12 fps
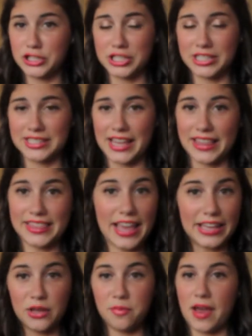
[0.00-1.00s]
just going to say
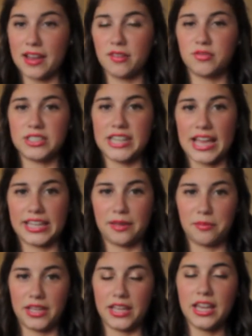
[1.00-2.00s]
thank you, Becca, for
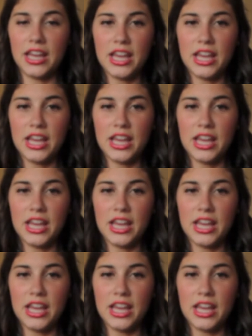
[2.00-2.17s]
tagging me.